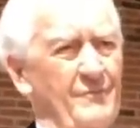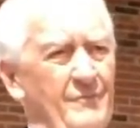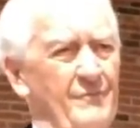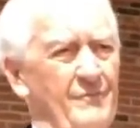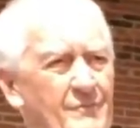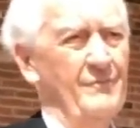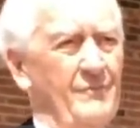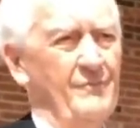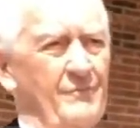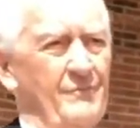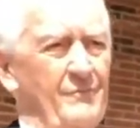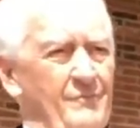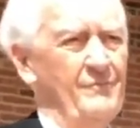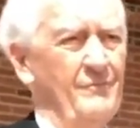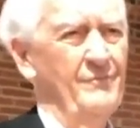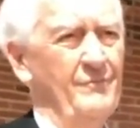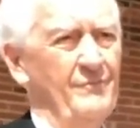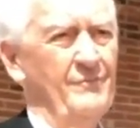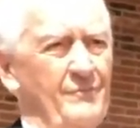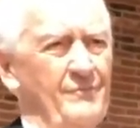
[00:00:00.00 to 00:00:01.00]
made a
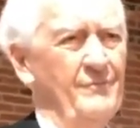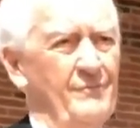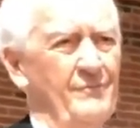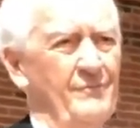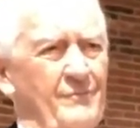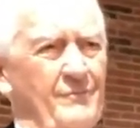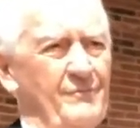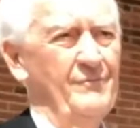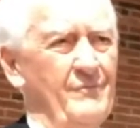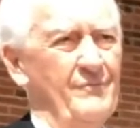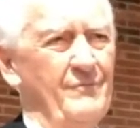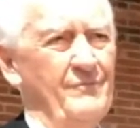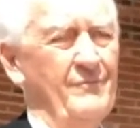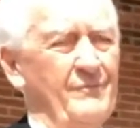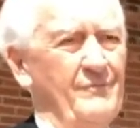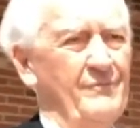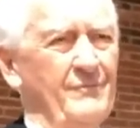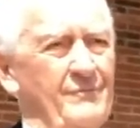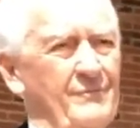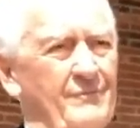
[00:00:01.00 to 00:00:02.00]
spinning ball earth
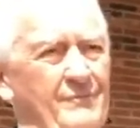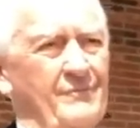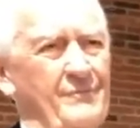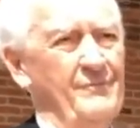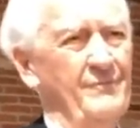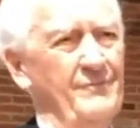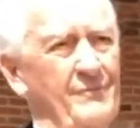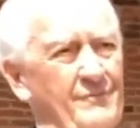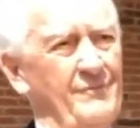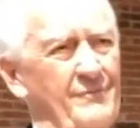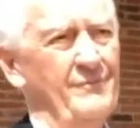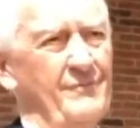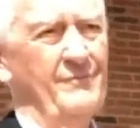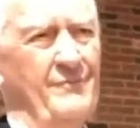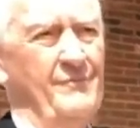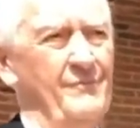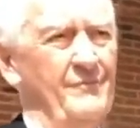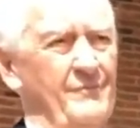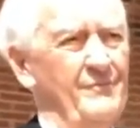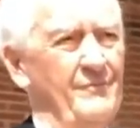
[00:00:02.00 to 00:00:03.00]
in
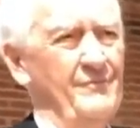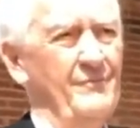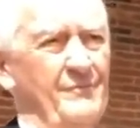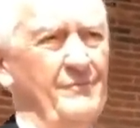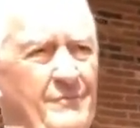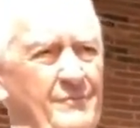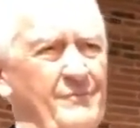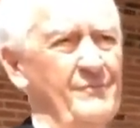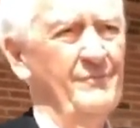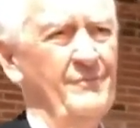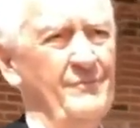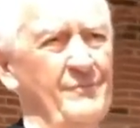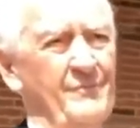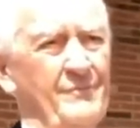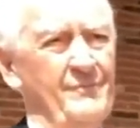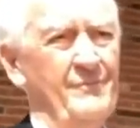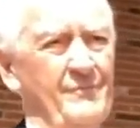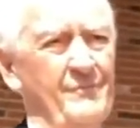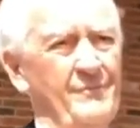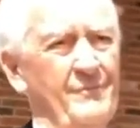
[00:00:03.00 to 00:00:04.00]
infinite space?
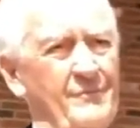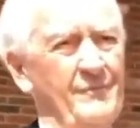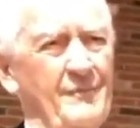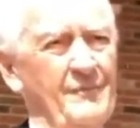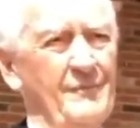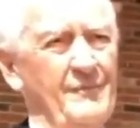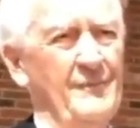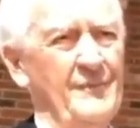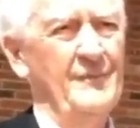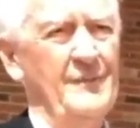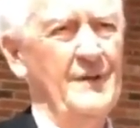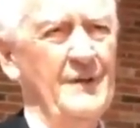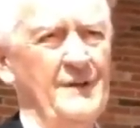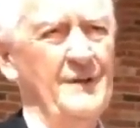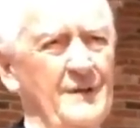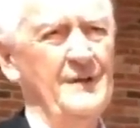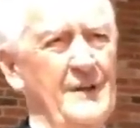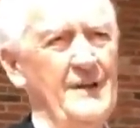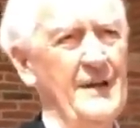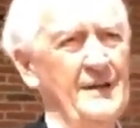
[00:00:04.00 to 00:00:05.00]
Yes, yes
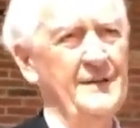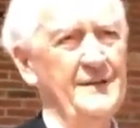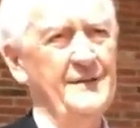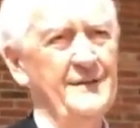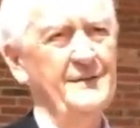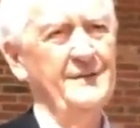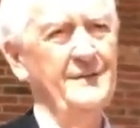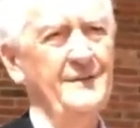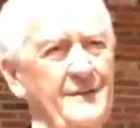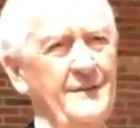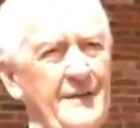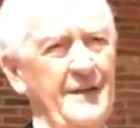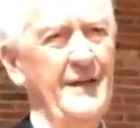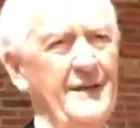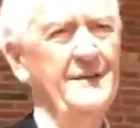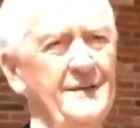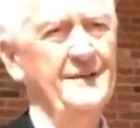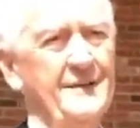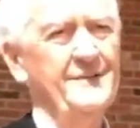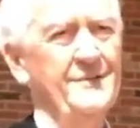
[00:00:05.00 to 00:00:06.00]
or no?
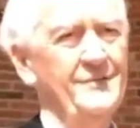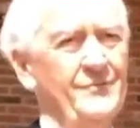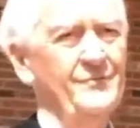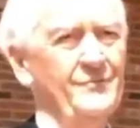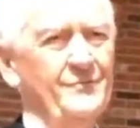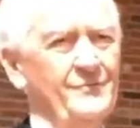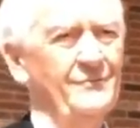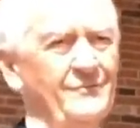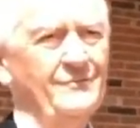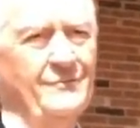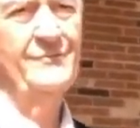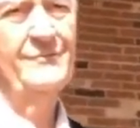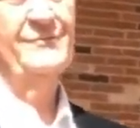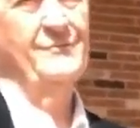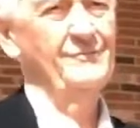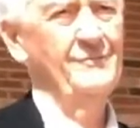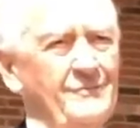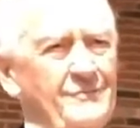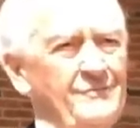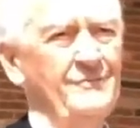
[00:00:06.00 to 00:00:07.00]
Yes. So
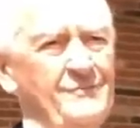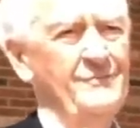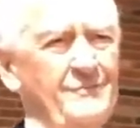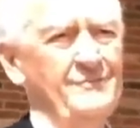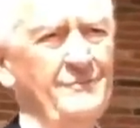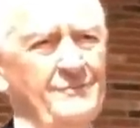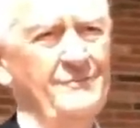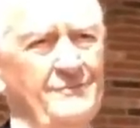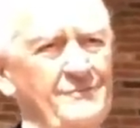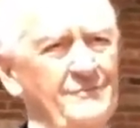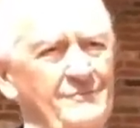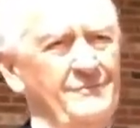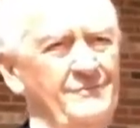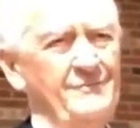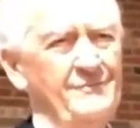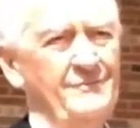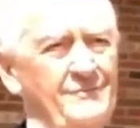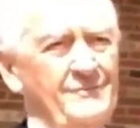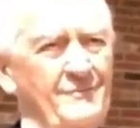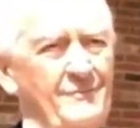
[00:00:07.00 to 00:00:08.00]
why would you believe
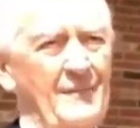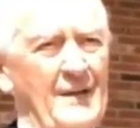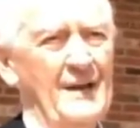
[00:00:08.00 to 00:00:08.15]
that?